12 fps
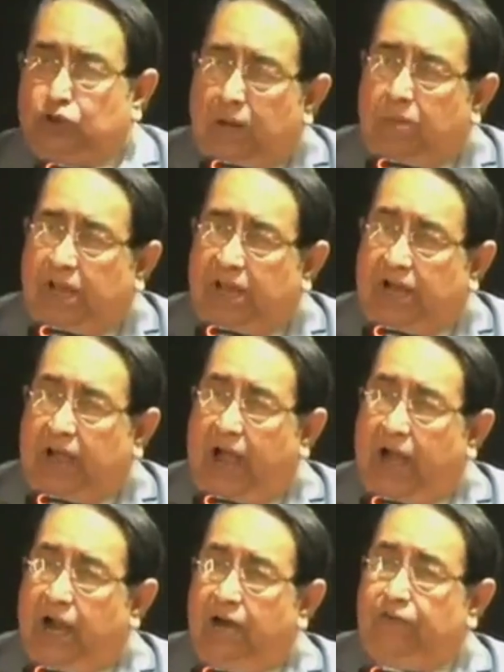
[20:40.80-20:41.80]
Muslim
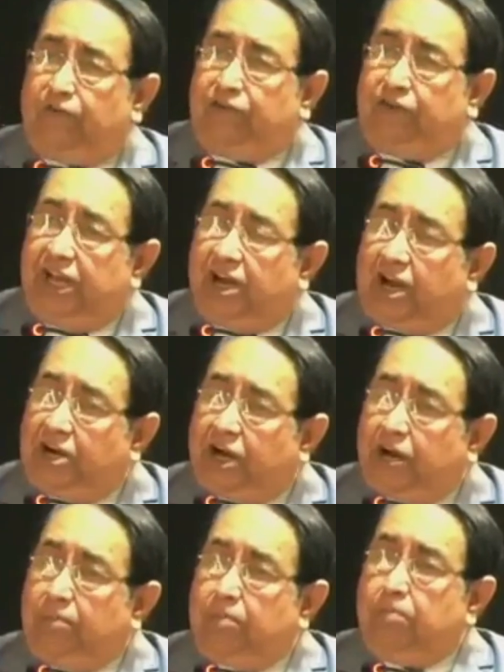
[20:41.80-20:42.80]
League had
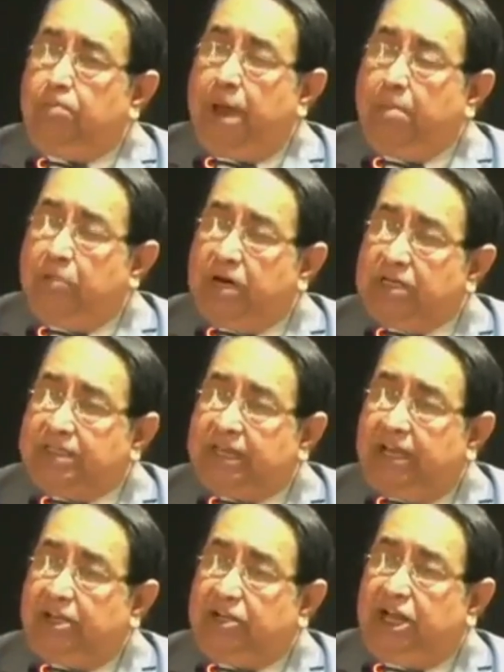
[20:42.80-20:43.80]
1500
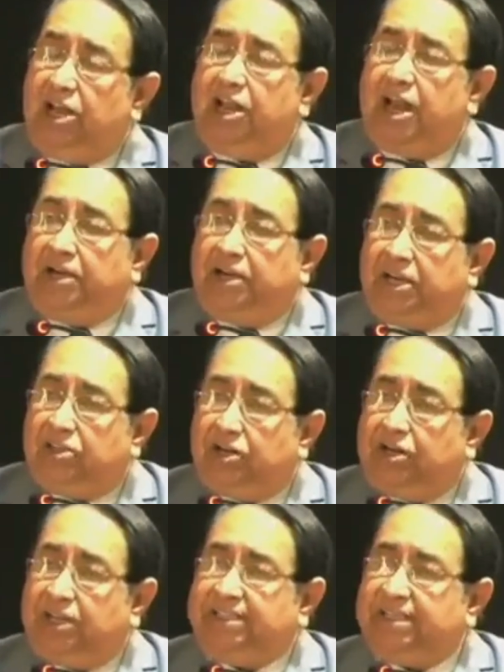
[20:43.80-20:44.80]
members till
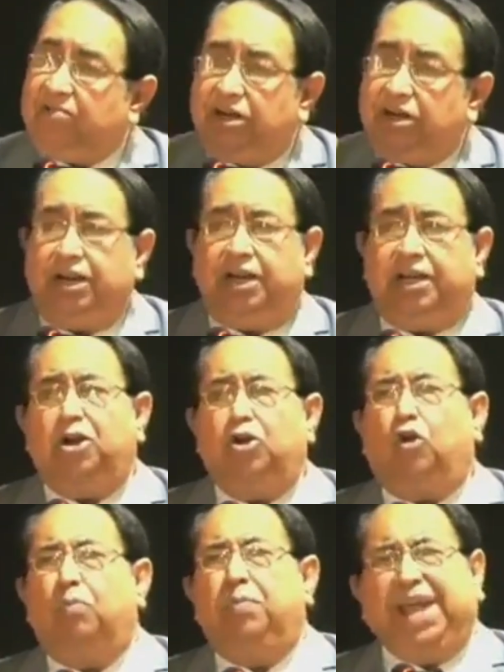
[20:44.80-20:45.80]
1937. It
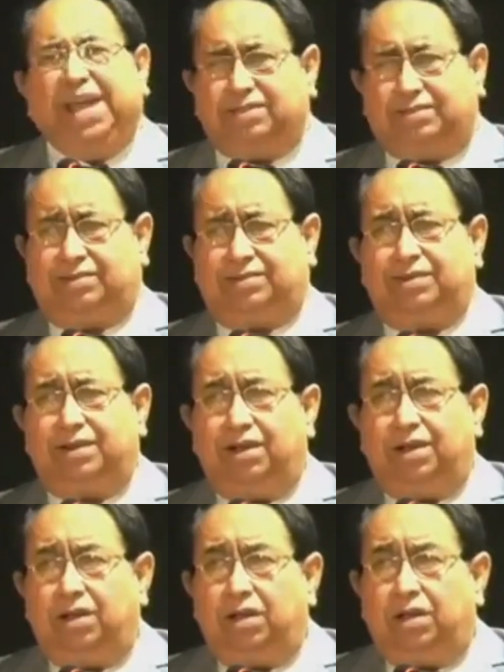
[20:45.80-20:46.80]
had no base.
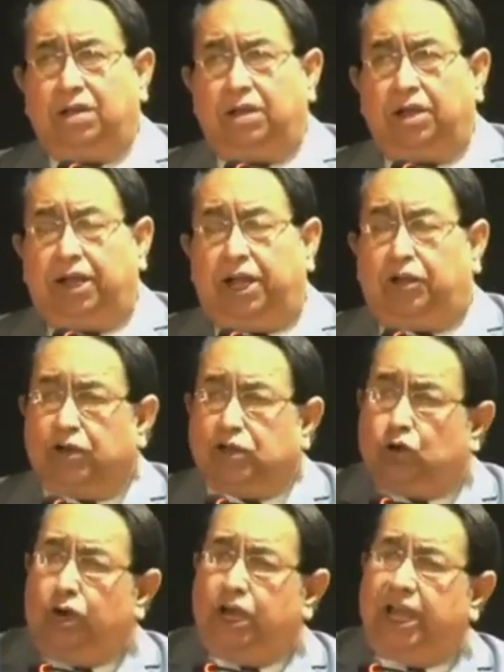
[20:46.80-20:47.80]
It
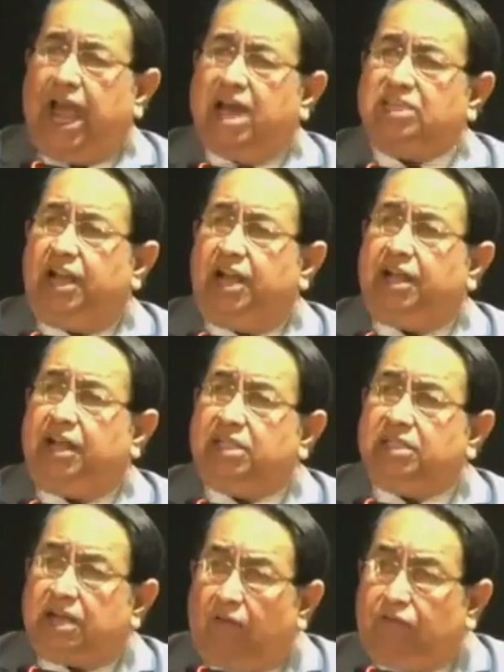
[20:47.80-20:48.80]
was only as late
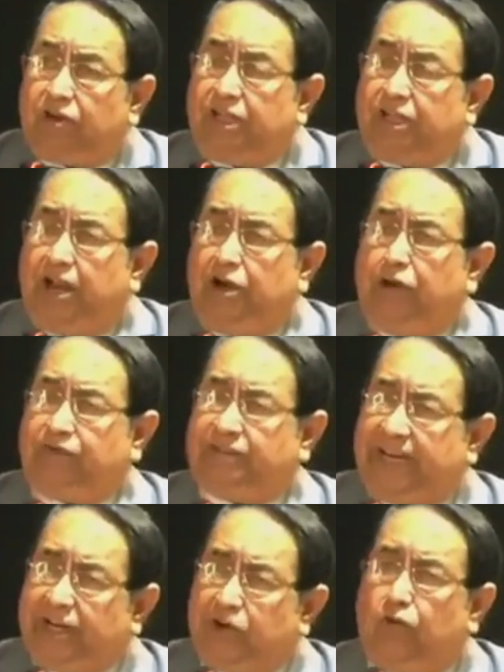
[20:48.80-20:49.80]
as after the end
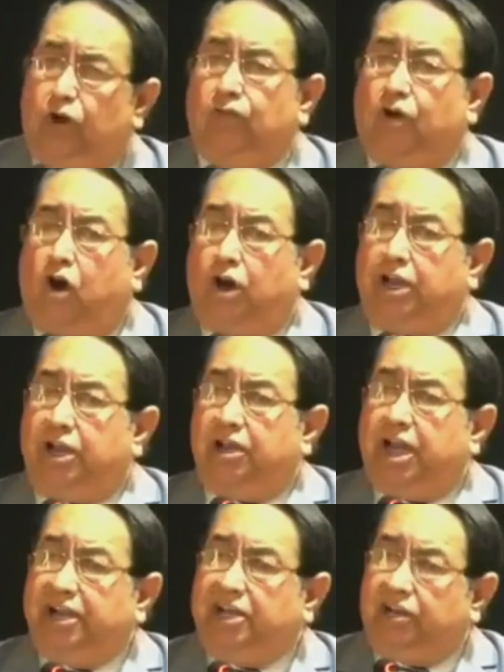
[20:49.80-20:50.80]
of Second World War
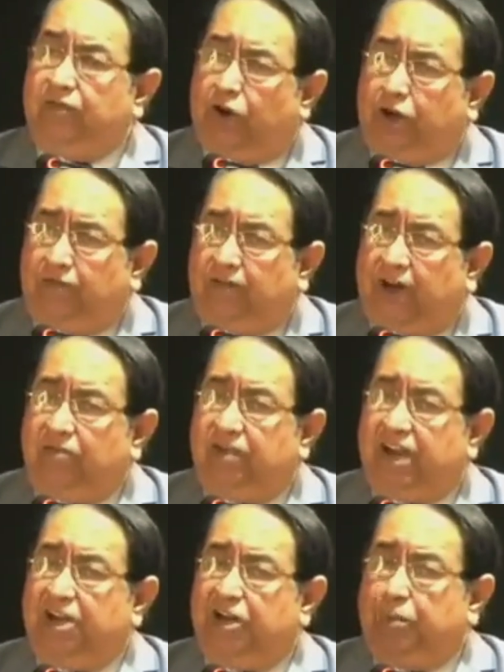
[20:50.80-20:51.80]
in
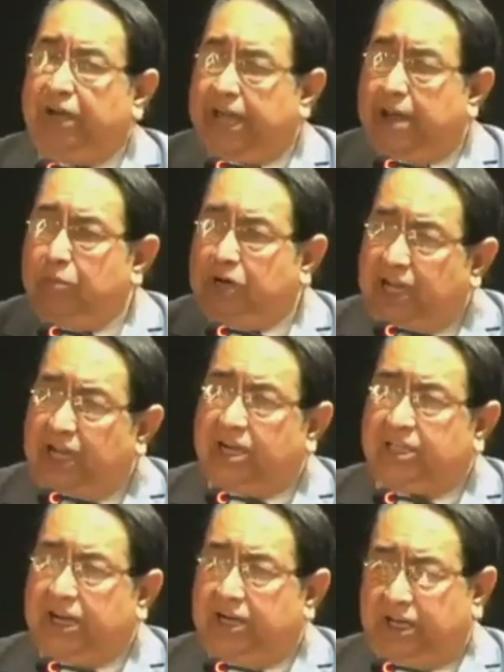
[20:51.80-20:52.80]
1945, when it became
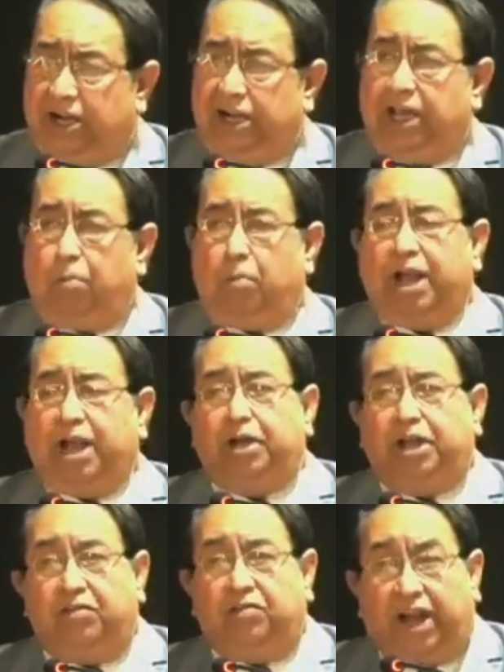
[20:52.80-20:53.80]
clear that India
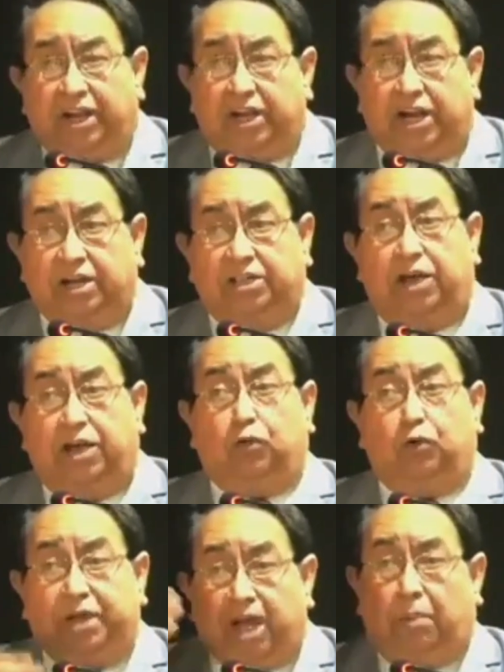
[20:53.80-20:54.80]
might be divided and
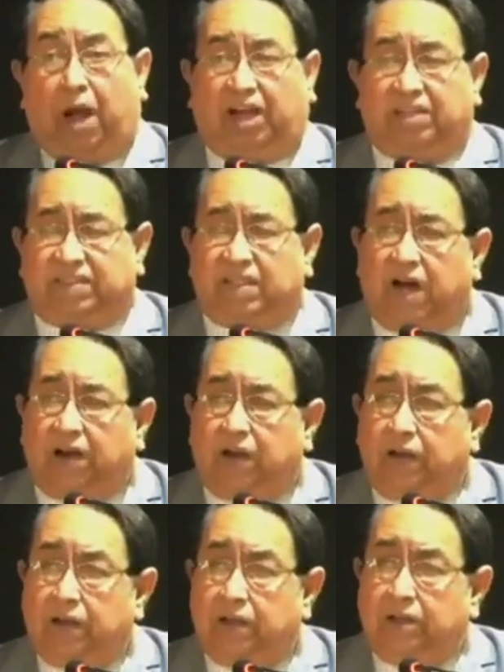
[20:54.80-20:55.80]
there would be a
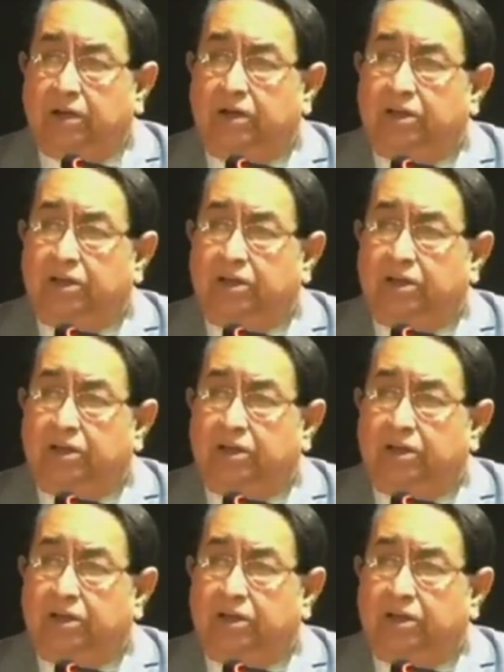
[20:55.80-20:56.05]
Pakistan,